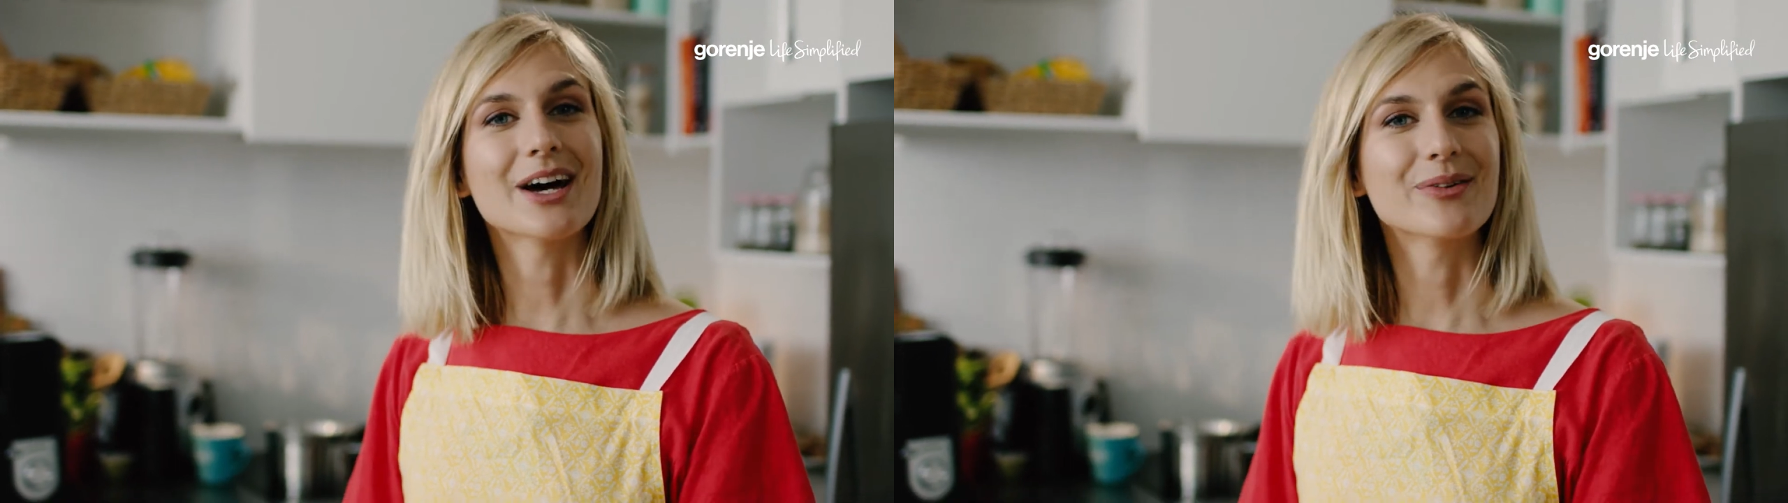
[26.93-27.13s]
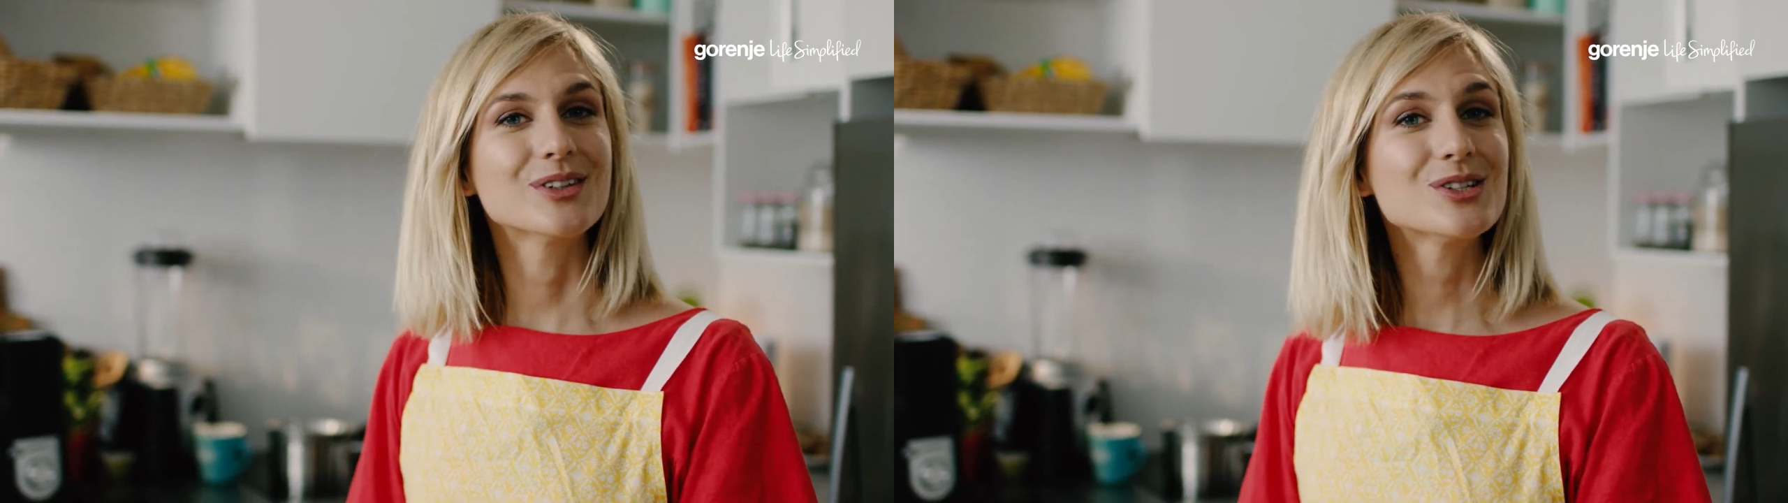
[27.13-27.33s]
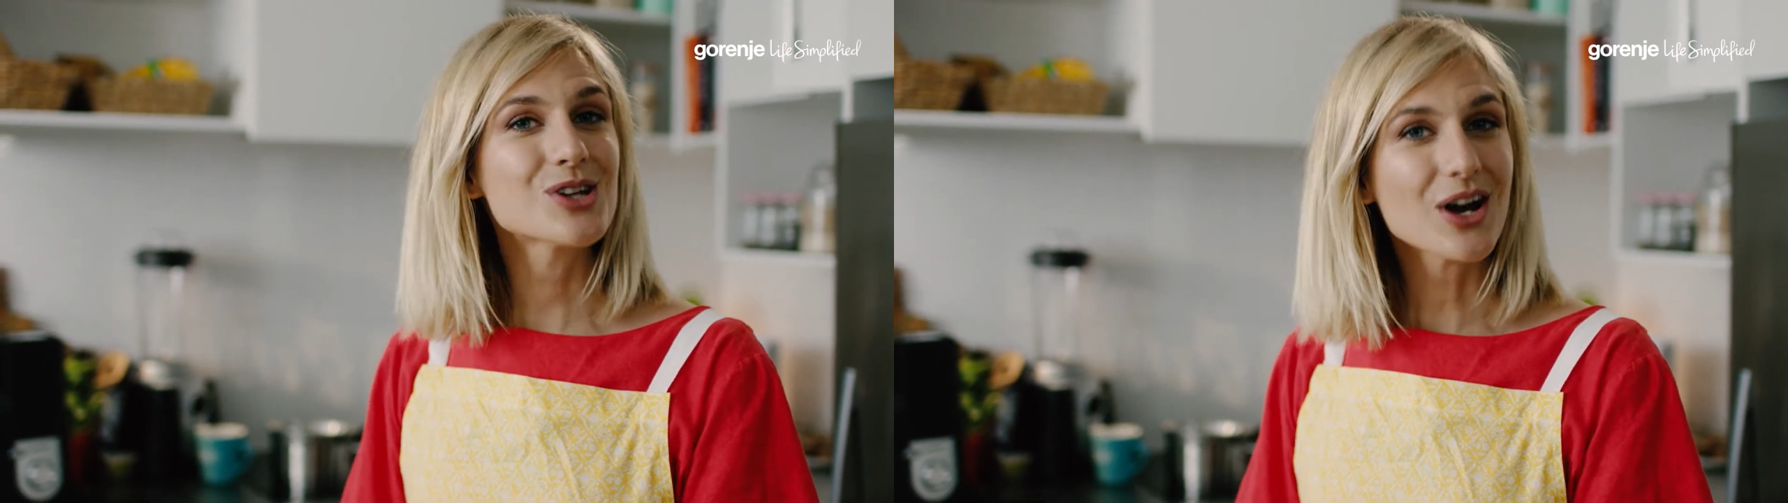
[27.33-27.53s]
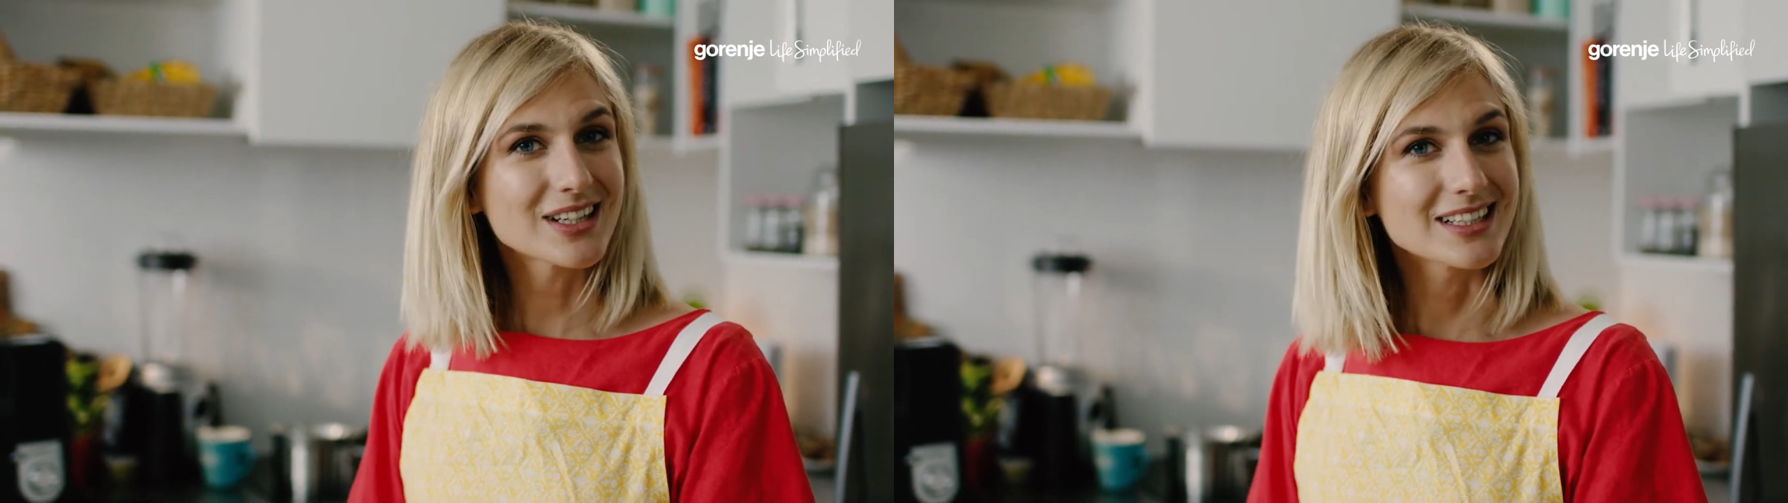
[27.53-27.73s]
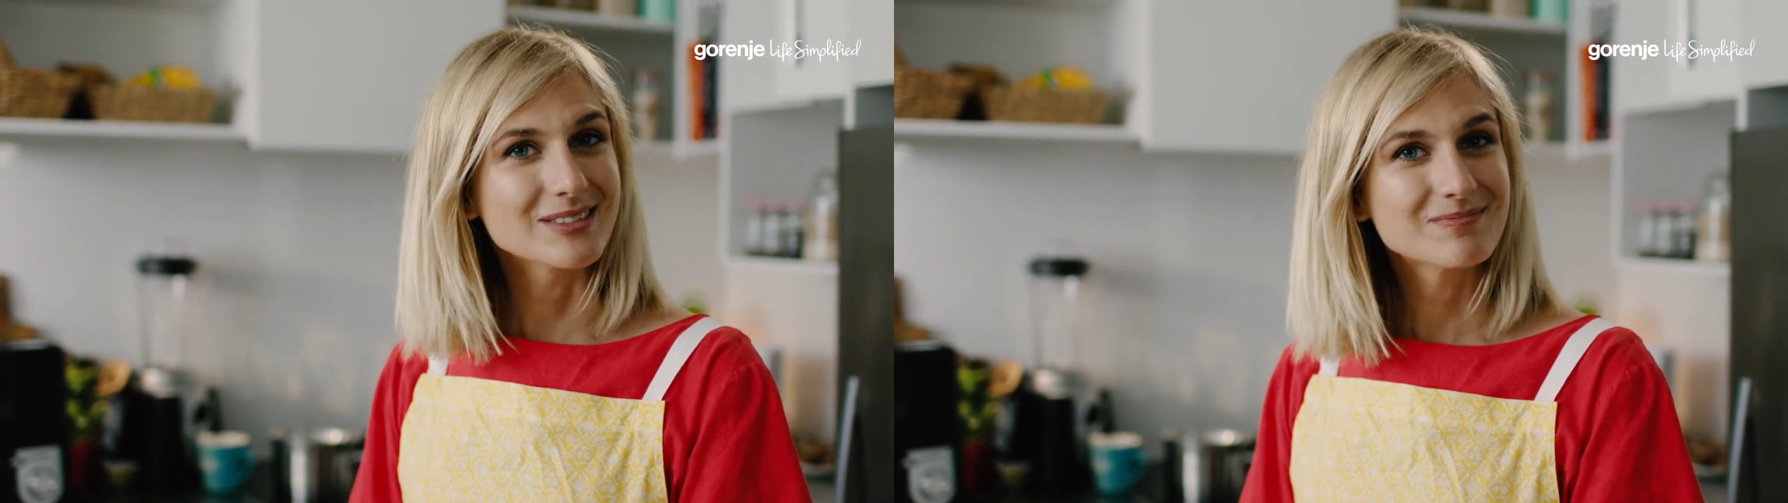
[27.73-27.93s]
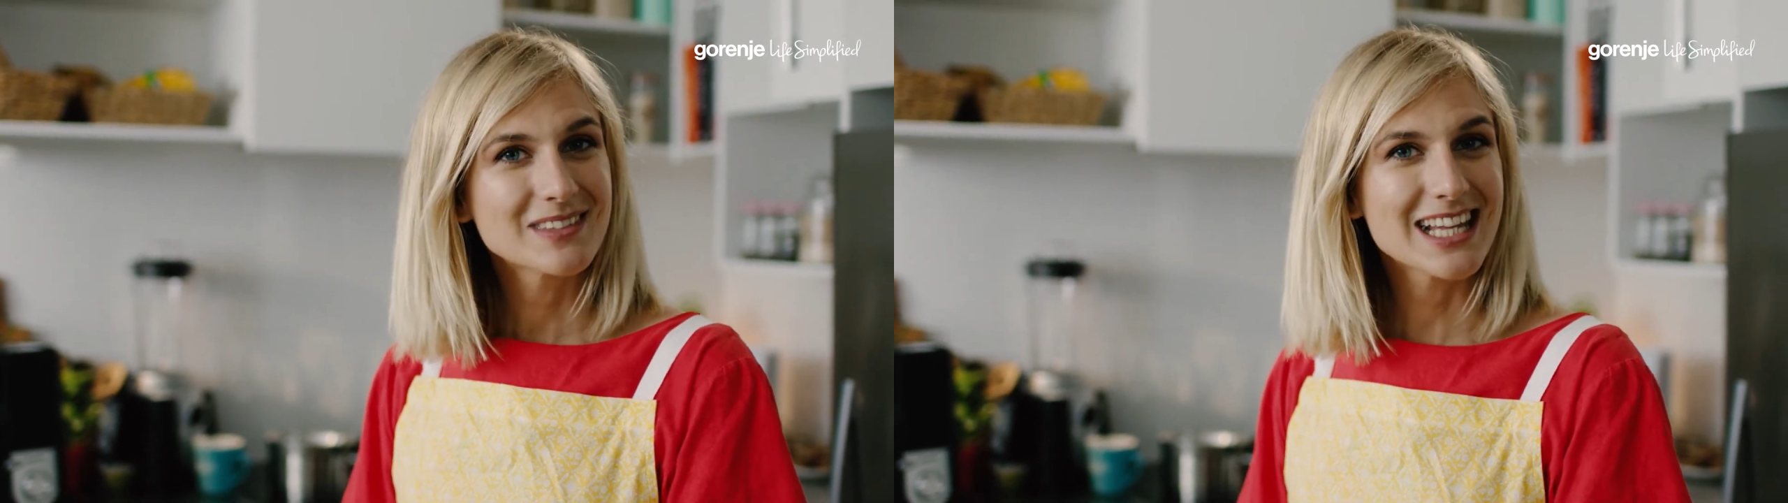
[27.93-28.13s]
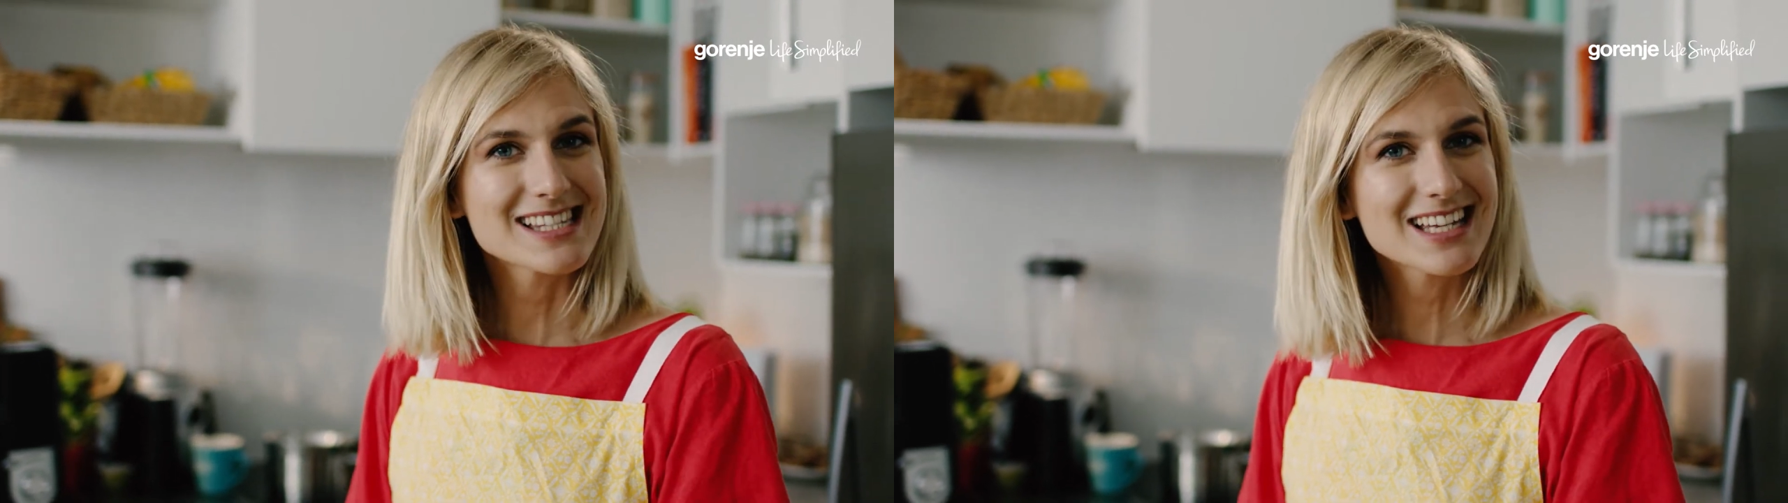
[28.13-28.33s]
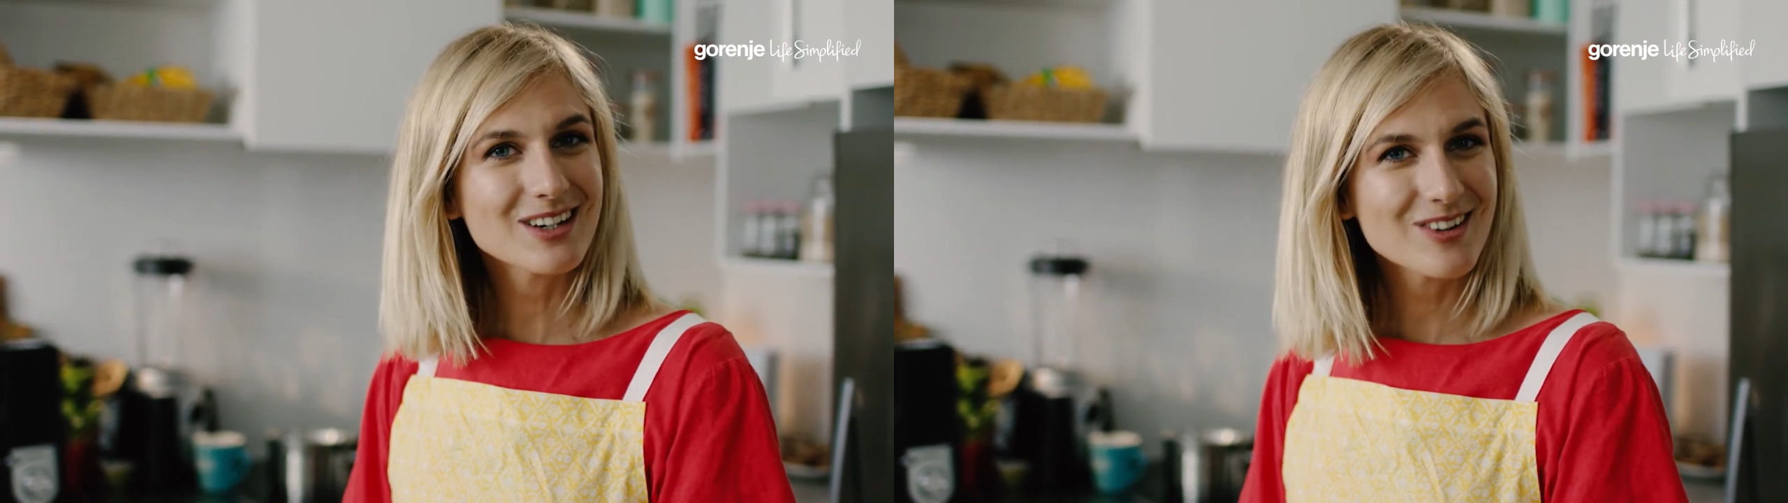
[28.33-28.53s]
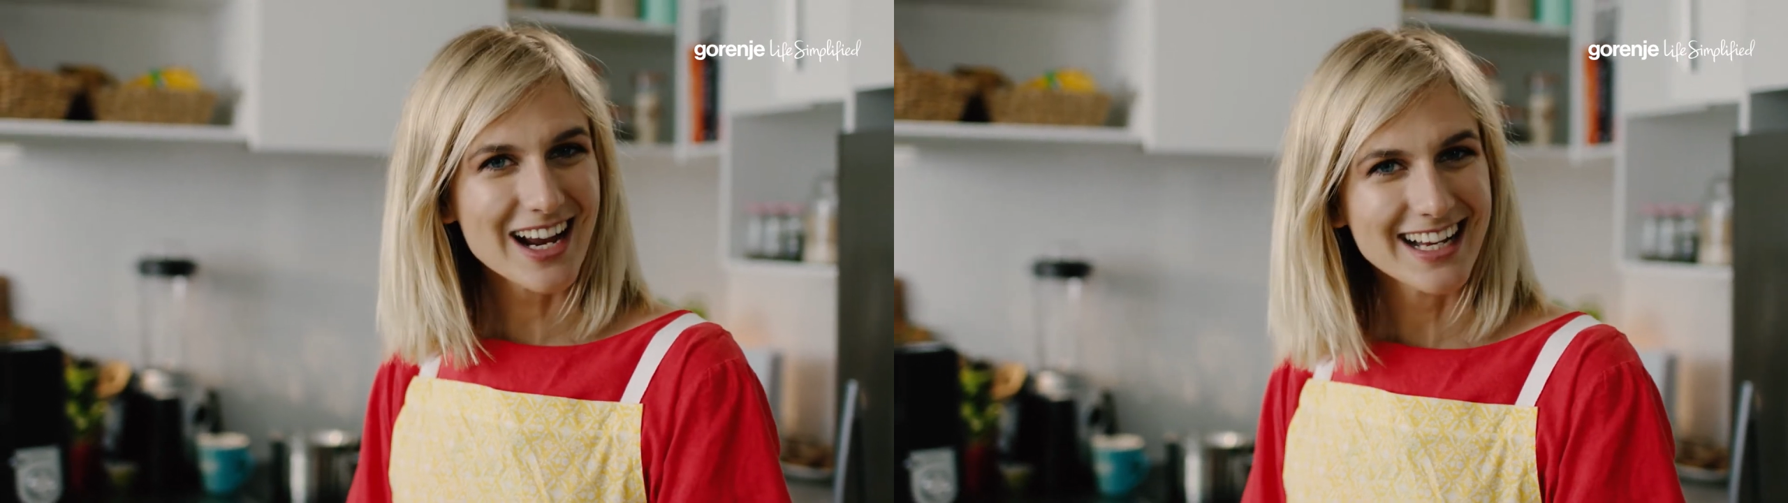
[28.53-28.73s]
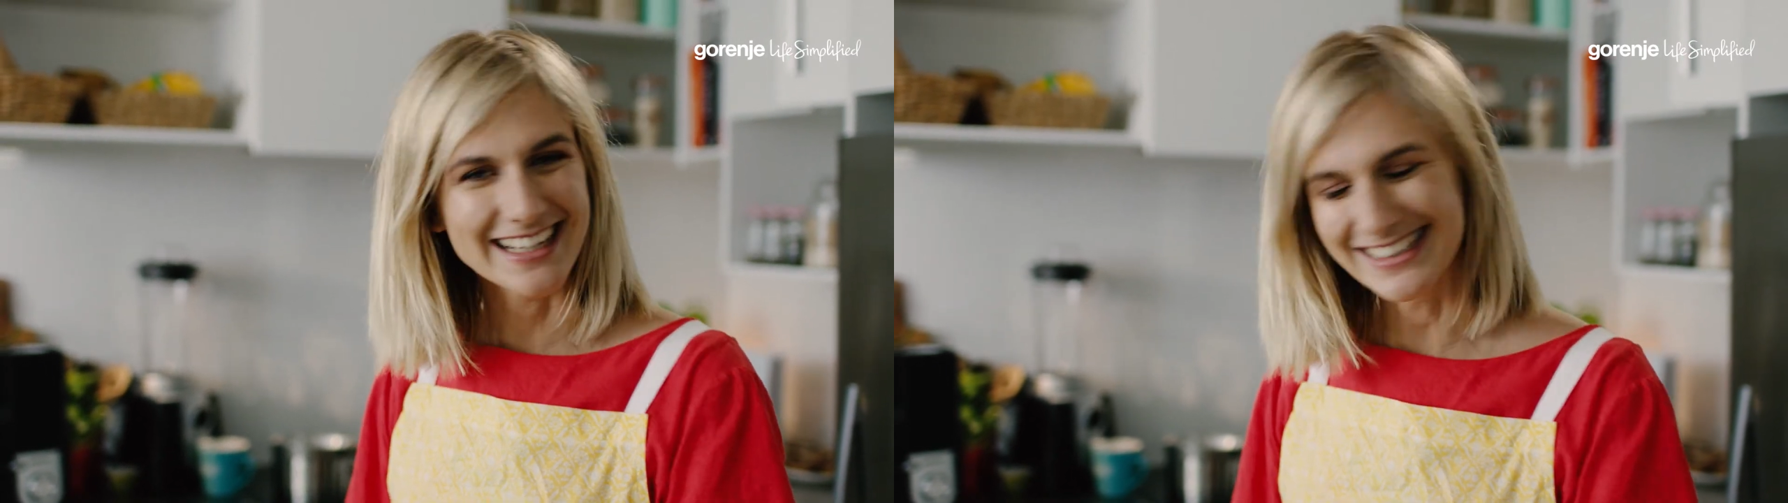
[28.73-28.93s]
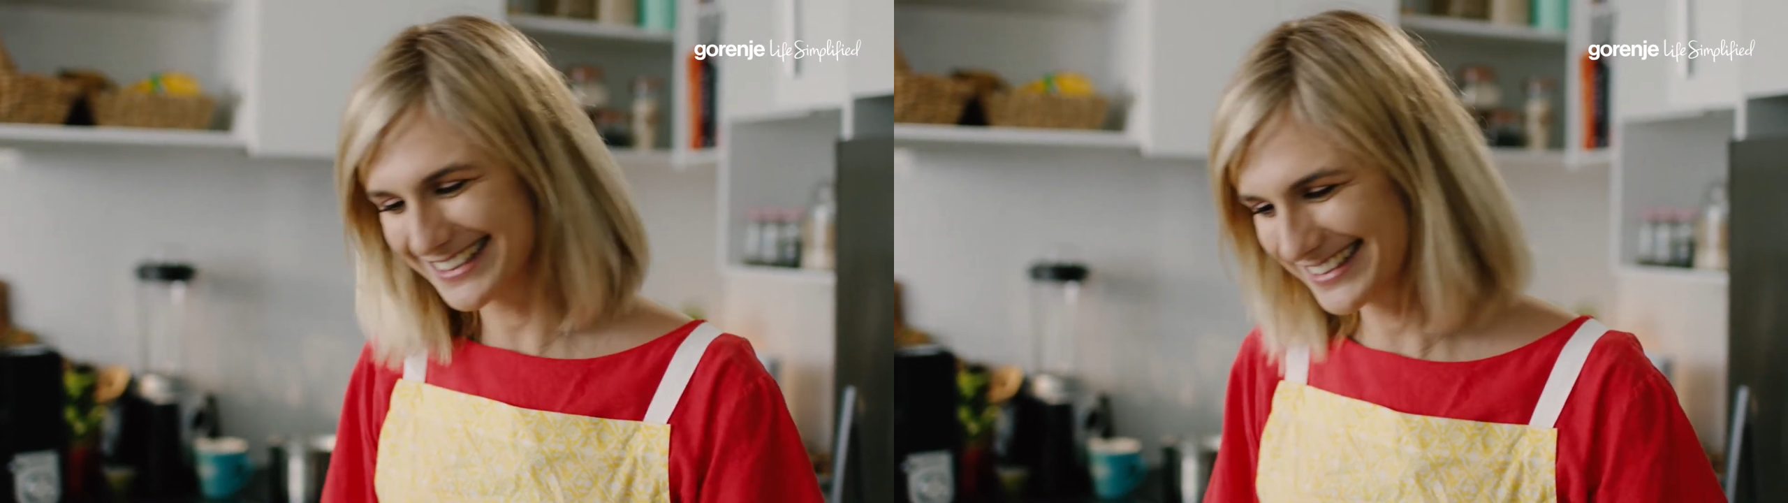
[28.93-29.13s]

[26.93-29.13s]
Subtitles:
down the chocolate. Let's get cracking.